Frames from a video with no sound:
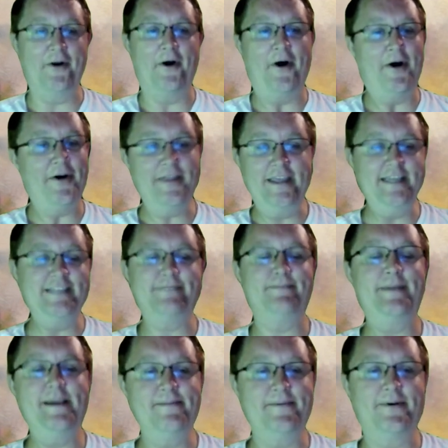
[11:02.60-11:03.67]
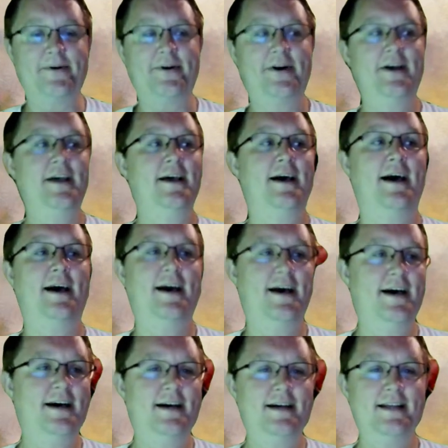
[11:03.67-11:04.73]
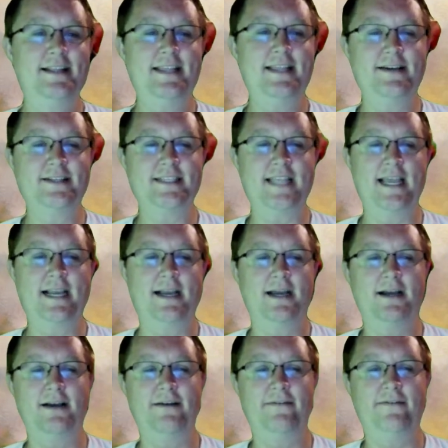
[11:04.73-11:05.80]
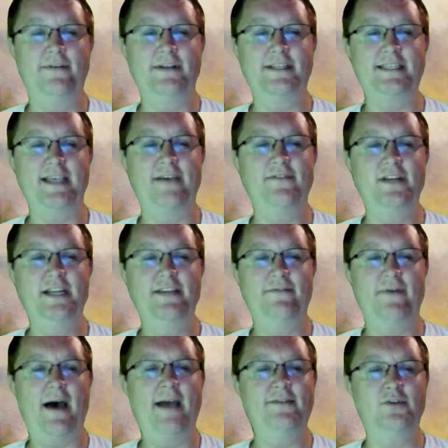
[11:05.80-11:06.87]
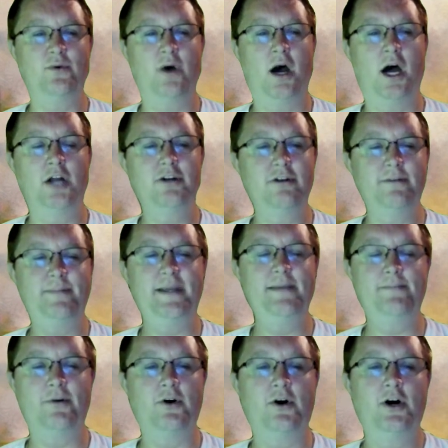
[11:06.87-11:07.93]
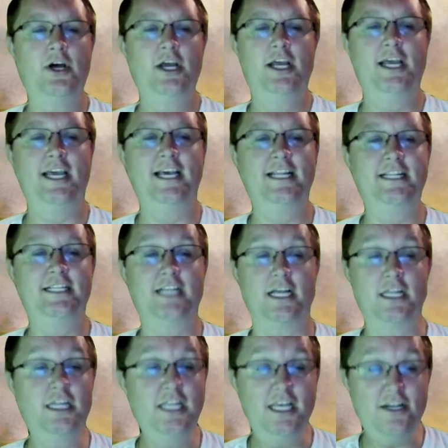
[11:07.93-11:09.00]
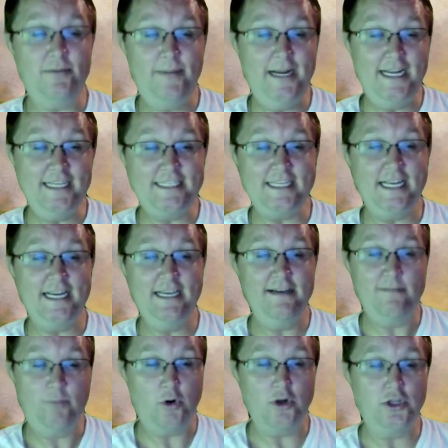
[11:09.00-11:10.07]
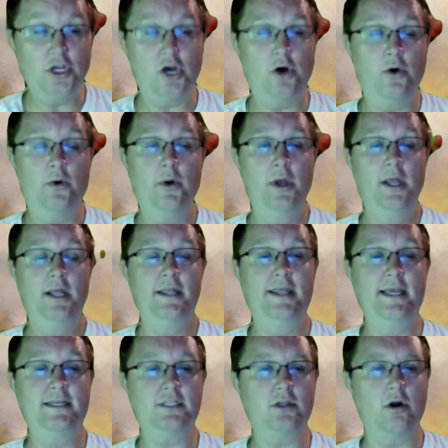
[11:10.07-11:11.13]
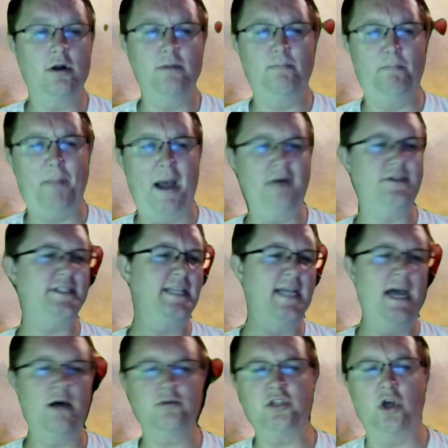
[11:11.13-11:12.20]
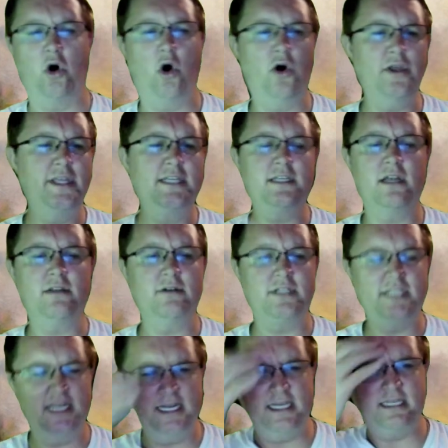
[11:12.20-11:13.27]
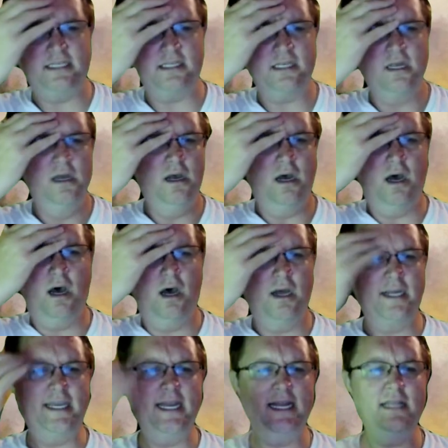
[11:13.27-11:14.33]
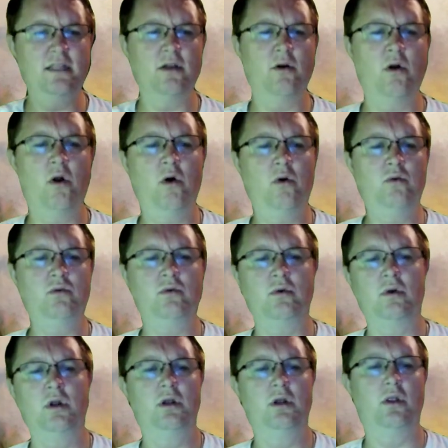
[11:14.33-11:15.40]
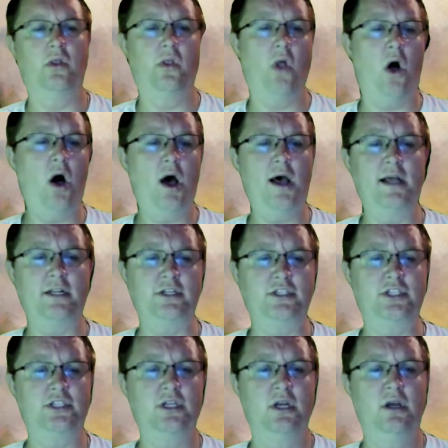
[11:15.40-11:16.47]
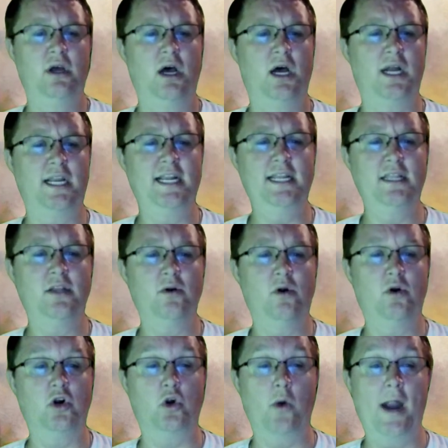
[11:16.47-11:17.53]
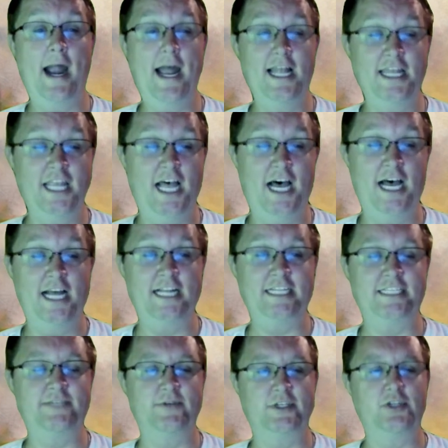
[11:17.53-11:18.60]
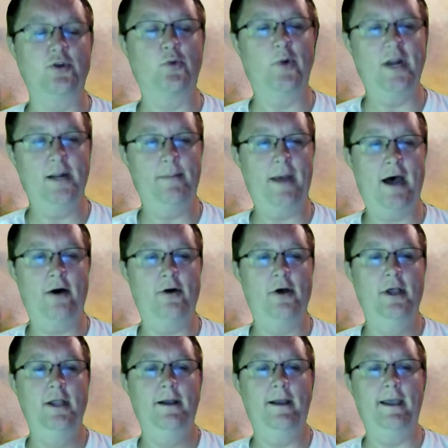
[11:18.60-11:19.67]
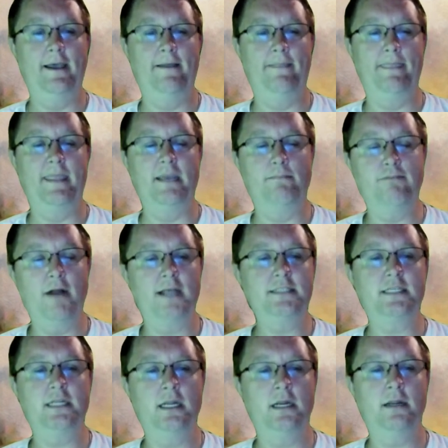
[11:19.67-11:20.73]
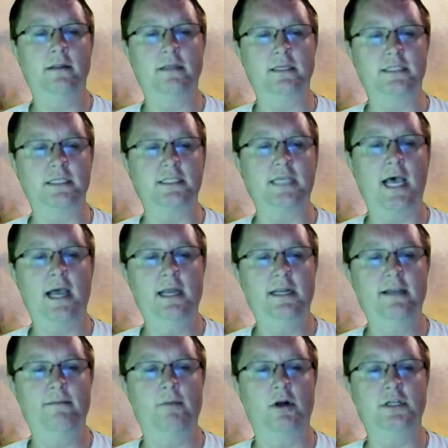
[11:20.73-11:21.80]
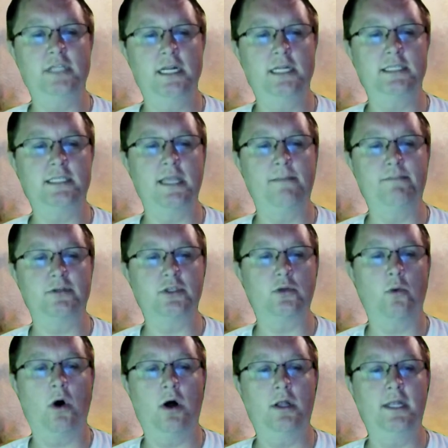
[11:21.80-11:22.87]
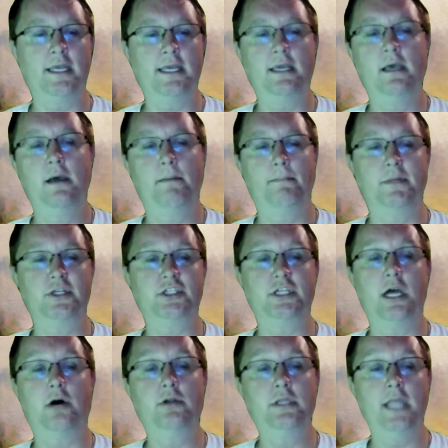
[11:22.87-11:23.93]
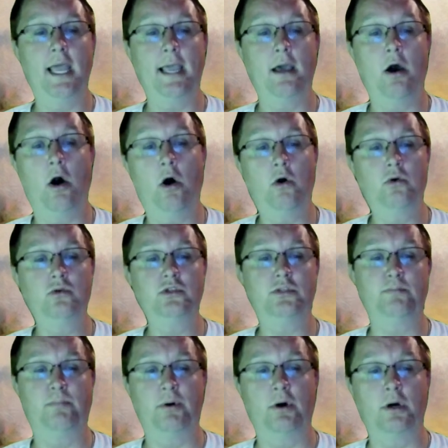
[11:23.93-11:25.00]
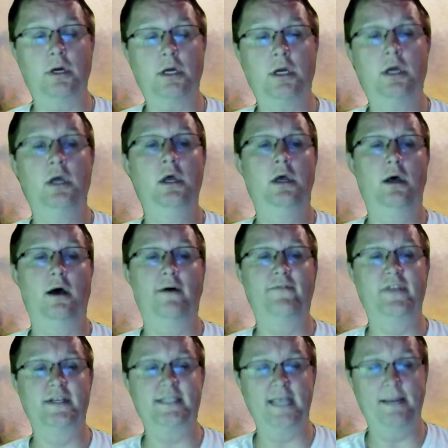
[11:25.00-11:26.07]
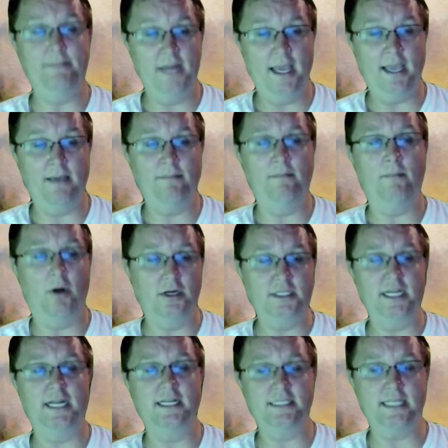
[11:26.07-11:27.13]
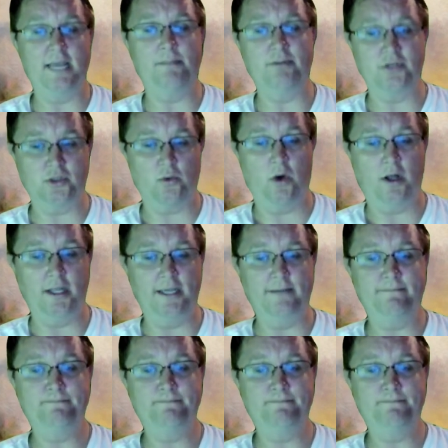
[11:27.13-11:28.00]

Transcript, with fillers: all these people, uh, I think it was like 75 to 100 people and a little bitty city of Bordeaux, they started bouncing out to all these other cities, uh, getting their own lodge, uh, getting their own Grand Lodge, which you'll read about and the president of the Society of Martinez de Pasqually, Michel Nahon's book of the same name, Martinez de Pasqually.